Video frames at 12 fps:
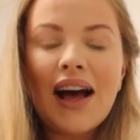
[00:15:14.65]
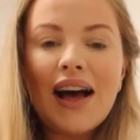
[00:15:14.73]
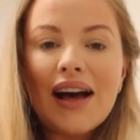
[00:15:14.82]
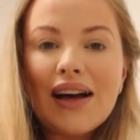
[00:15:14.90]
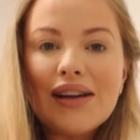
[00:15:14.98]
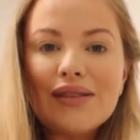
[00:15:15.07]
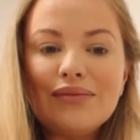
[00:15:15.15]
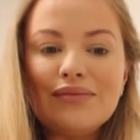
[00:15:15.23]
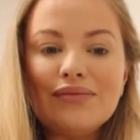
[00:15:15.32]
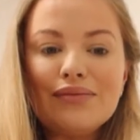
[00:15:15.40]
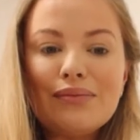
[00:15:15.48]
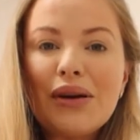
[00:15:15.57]

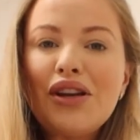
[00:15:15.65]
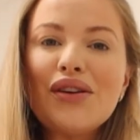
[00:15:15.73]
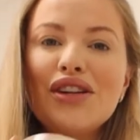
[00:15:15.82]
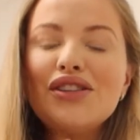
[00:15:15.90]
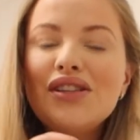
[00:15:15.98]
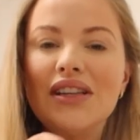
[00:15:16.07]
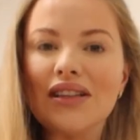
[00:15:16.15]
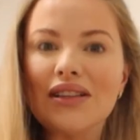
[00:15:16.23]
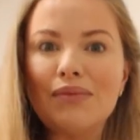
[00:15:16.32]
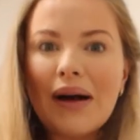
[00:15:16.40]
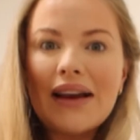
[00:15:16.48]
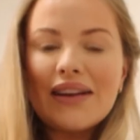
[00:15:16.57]
but you can do
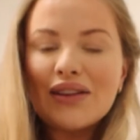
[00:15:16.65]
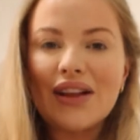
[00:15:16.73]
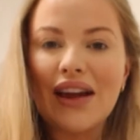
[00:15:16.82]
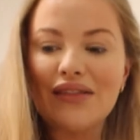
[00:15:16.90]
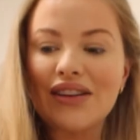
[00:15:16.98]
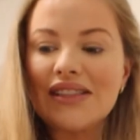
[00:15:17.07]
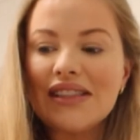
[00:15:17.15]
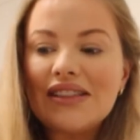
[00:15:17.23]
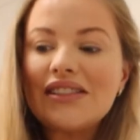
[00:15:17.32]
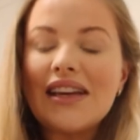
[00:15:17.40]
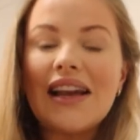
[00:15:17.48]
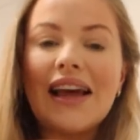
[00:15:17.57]
little by little every single day.